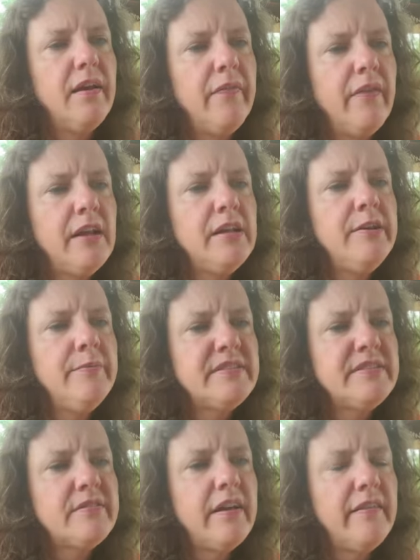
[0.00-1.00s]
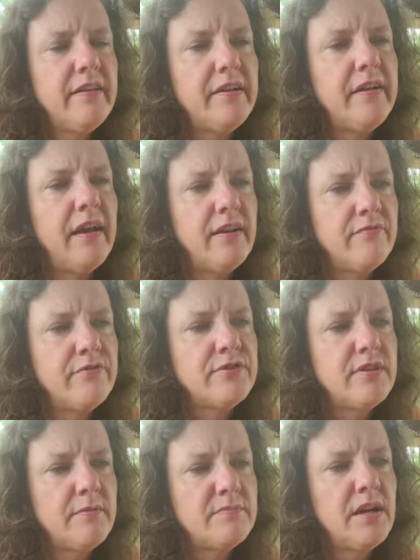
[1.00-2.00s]
And then he was silent again for
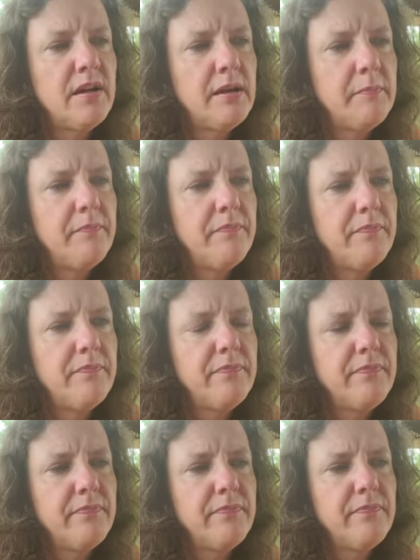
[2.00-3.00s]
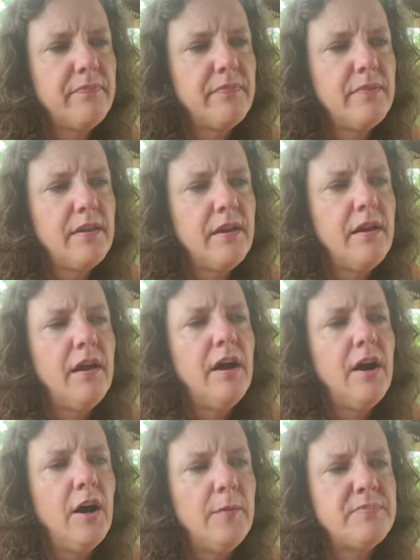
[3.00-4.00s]
some time.
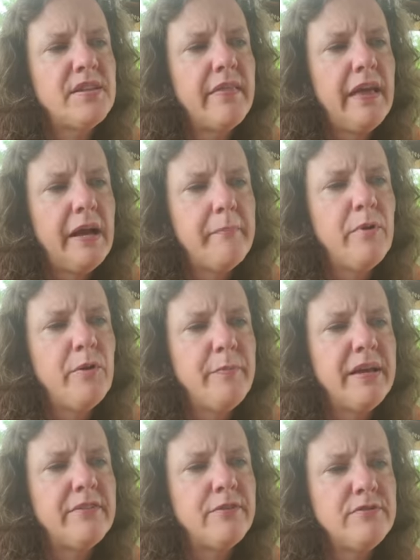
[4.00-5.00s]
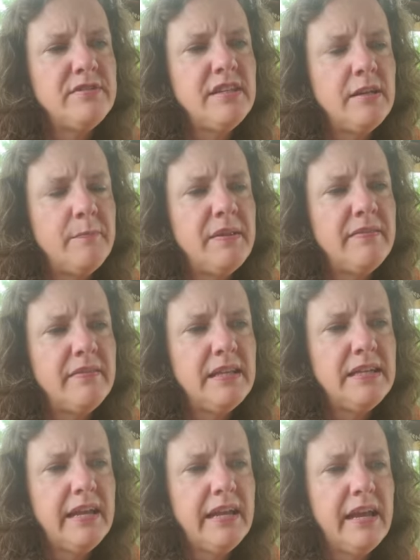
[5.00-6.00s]
Up to that moment, Lucy had been
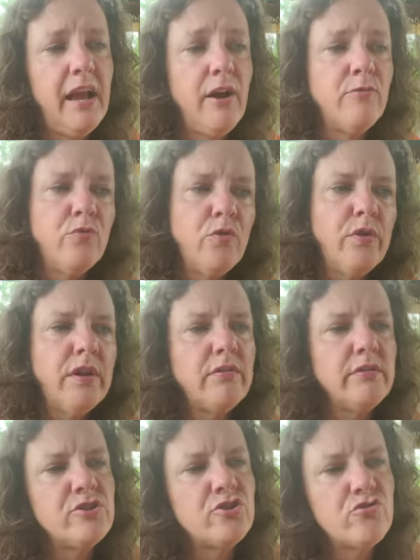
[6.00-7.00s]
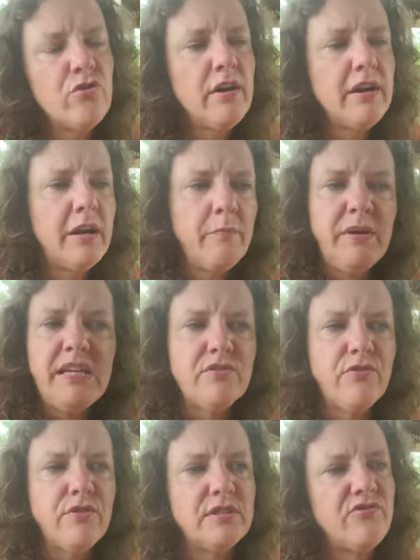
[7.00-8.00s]
thinking how royal and strong and
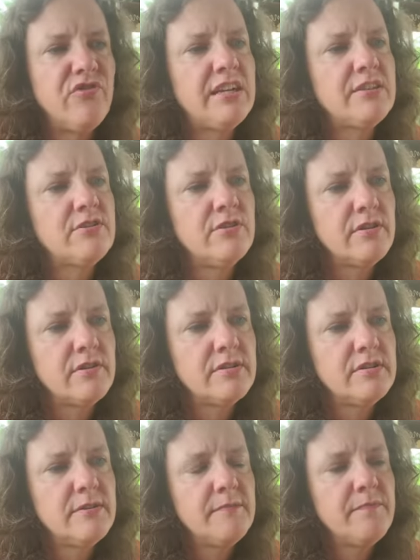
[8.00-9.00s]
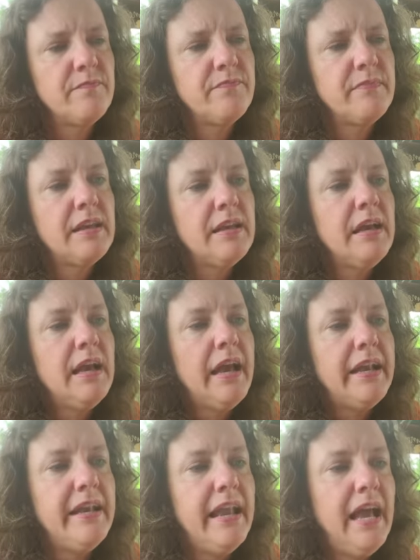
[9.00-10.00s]
peaceful his face looked.
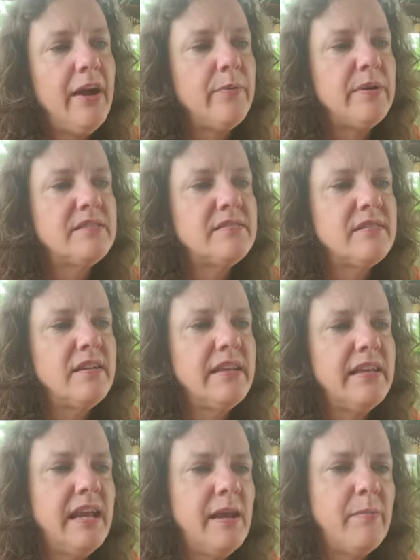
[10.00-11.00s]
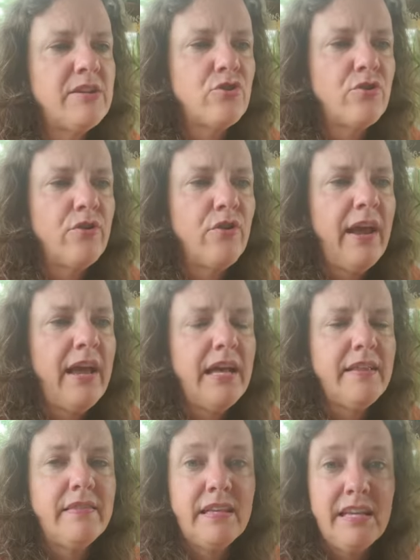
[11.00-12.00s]
Now it suddenly came into her
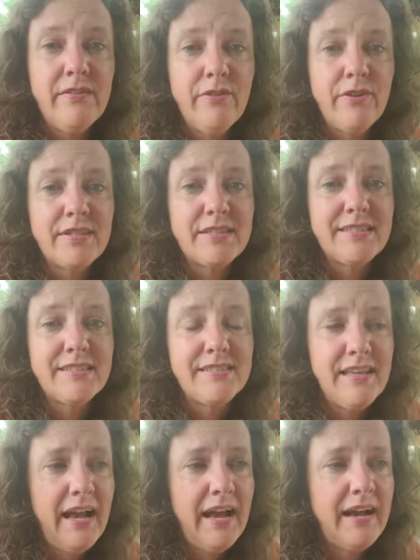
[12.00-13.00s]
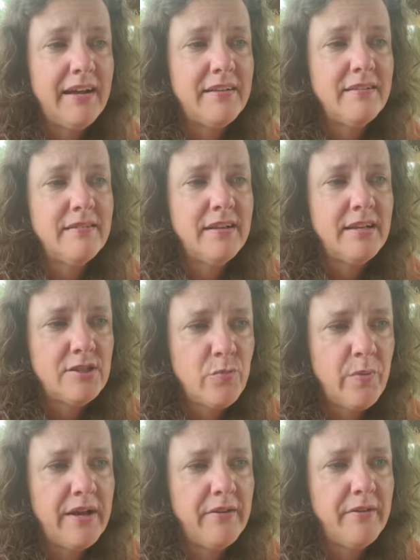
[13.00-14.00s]
head that he looked sad as
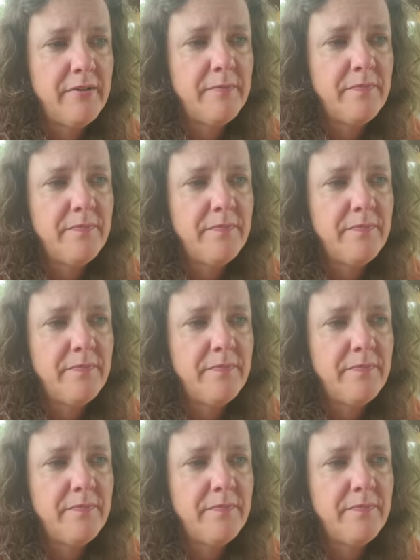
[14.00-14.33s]
well.